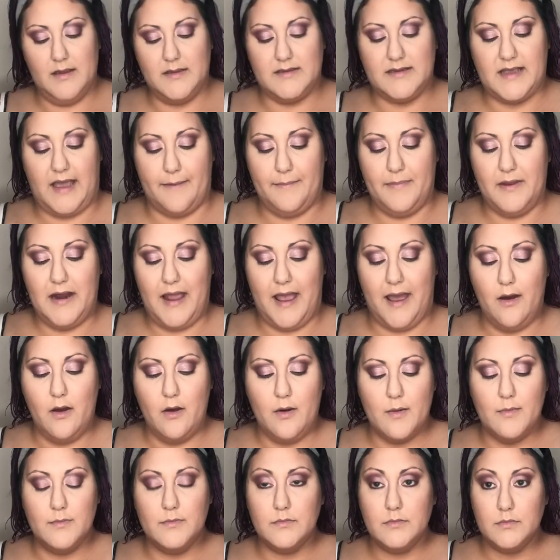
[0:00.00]
Tap it
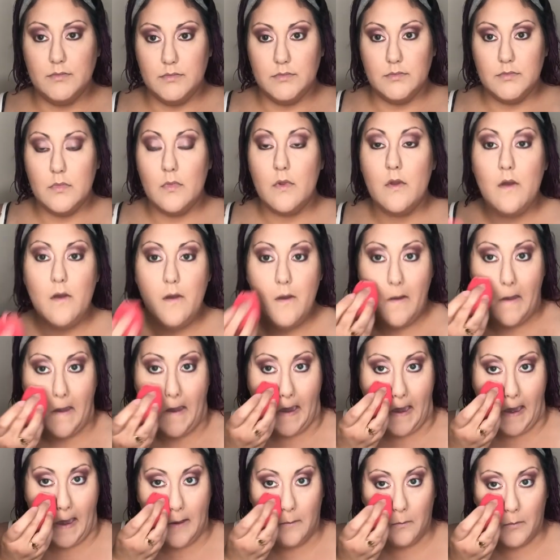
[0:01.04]
out
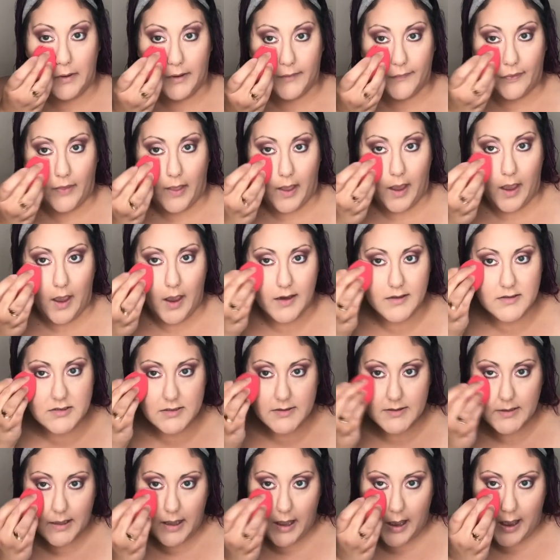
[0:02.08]
and work that under
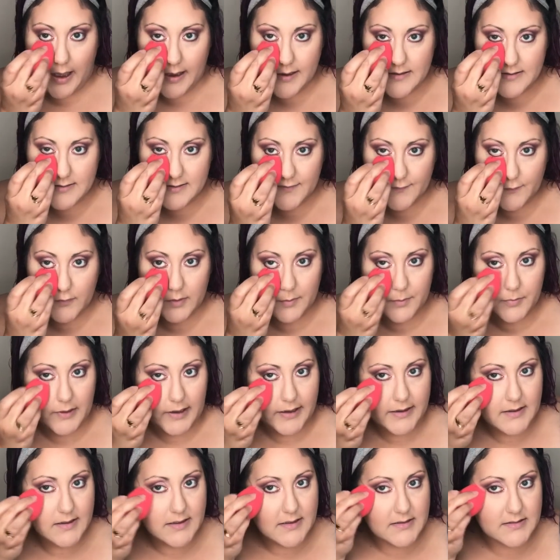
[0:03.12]
the eyes for
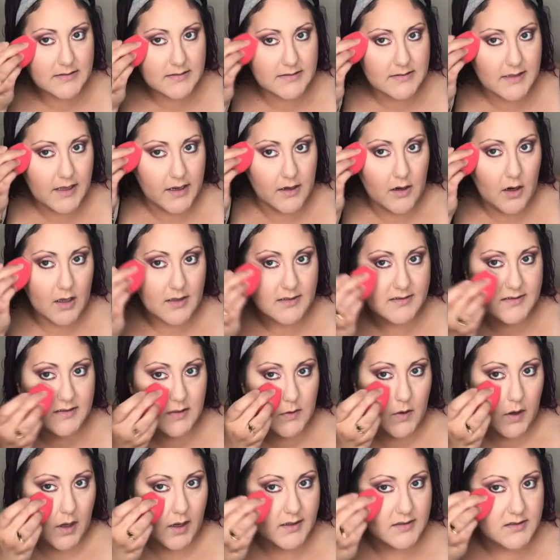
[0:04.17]
brightness and
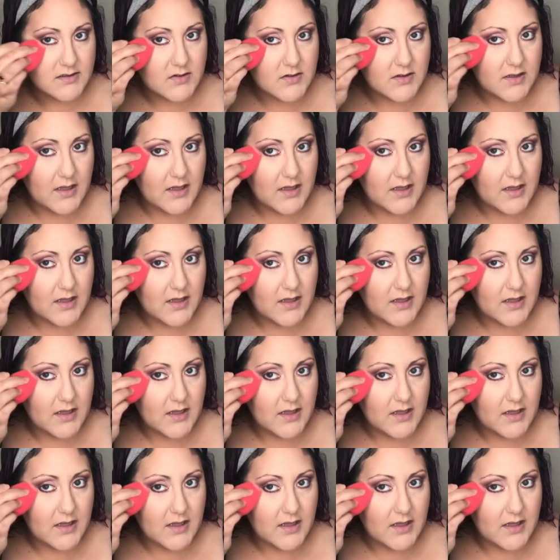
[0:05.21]
also onto